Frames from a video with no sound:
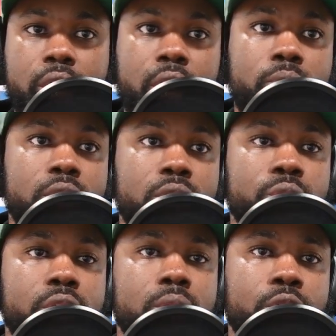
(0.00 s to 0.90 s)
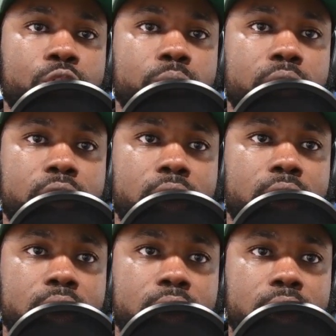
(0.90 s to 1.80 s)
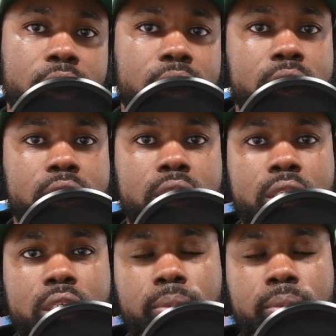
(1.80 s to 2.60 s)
that I wanted to read the most because I think that is the